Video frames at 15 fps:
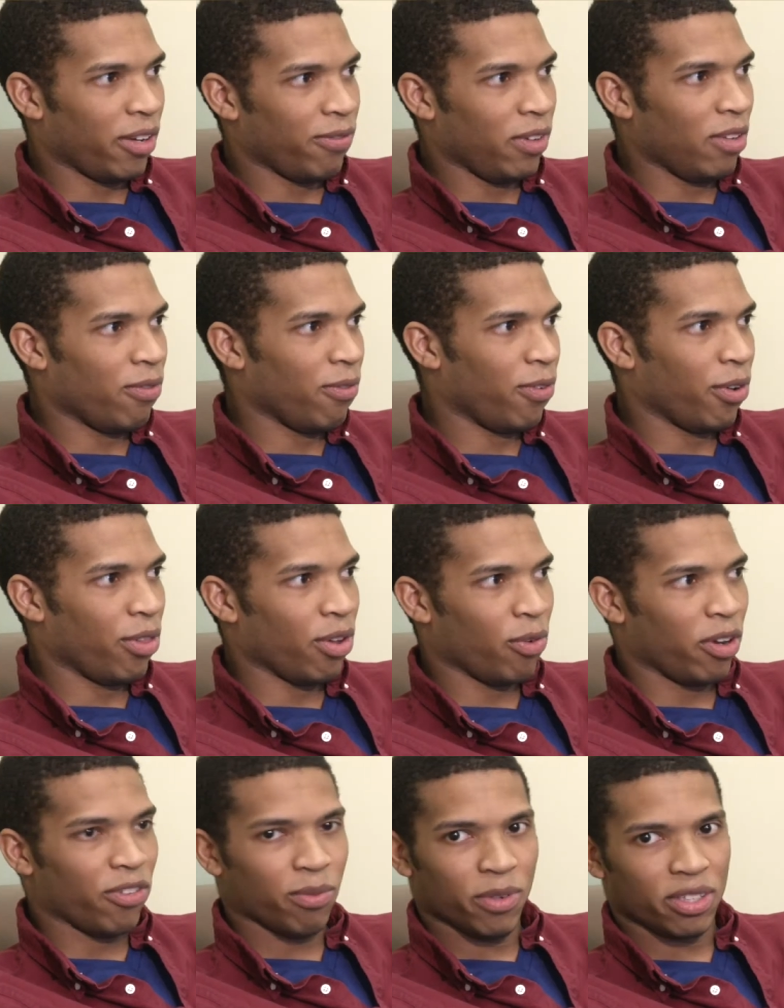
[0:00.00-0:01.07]
easy,
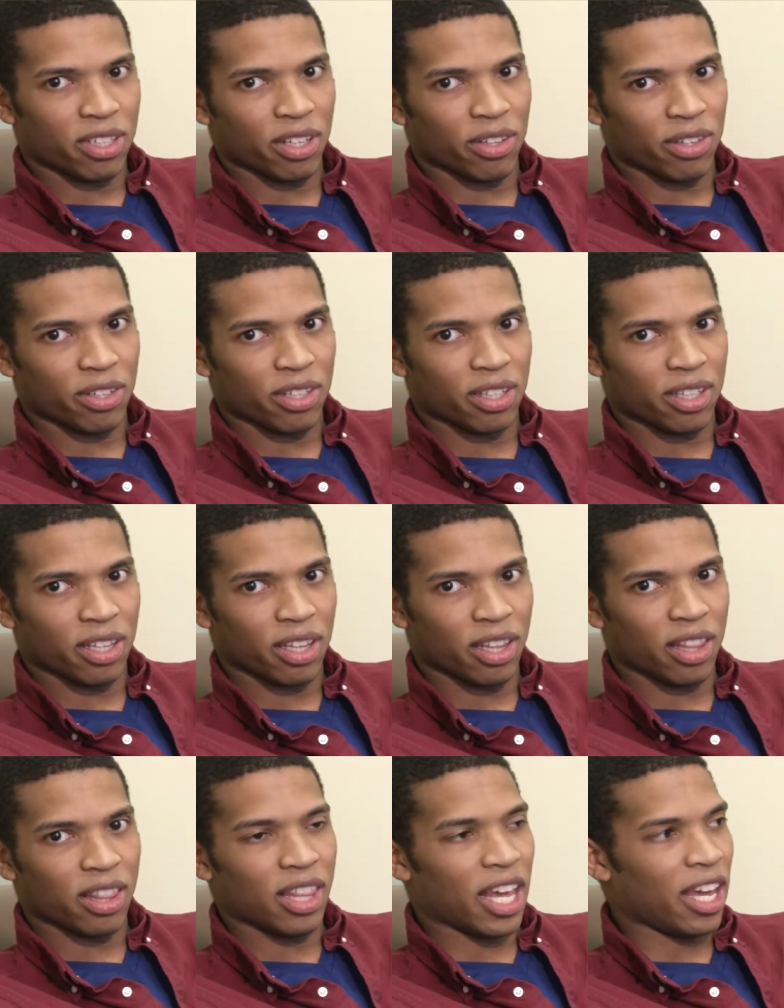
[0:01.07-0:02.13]
but mediation
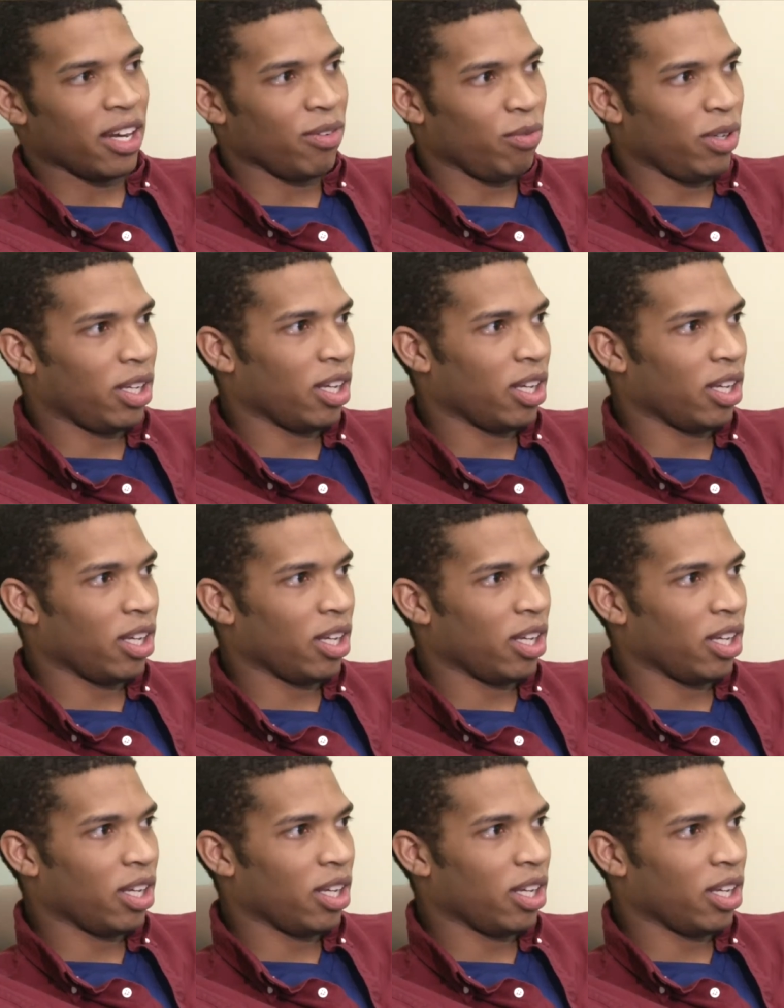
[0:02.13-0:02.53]
can make that